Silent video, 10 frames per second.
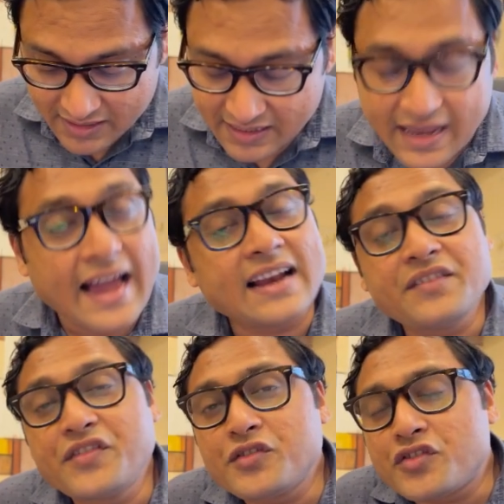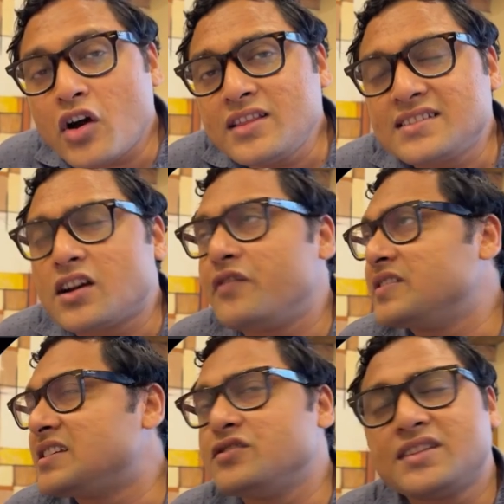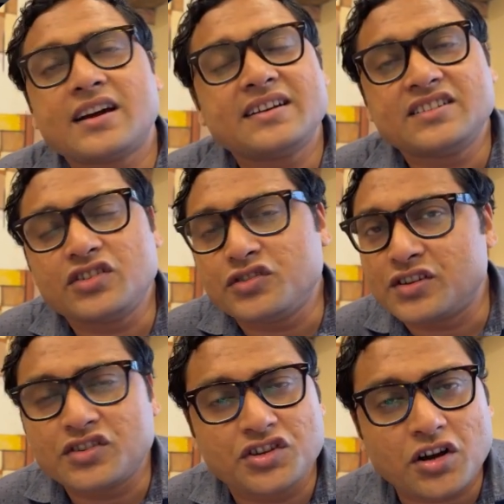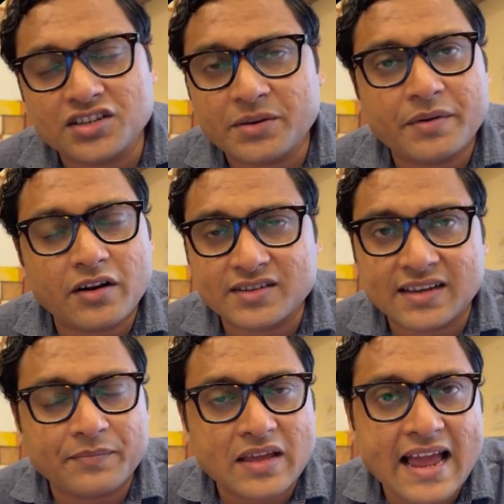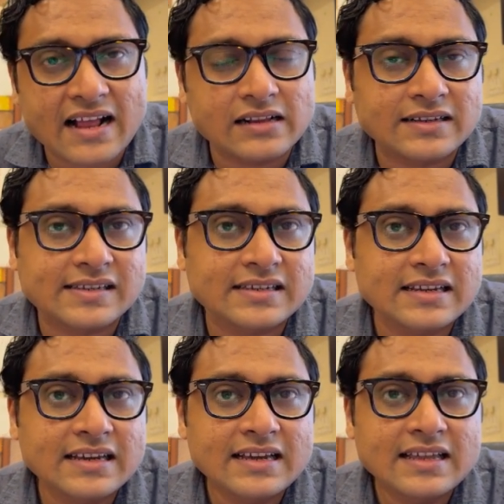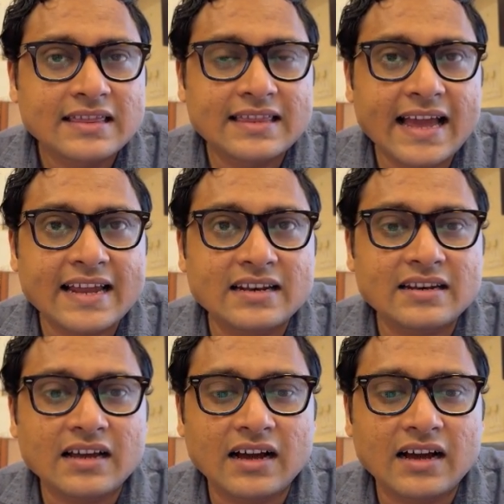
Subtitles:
And if you draw this obviously using GeoGebra or something else, then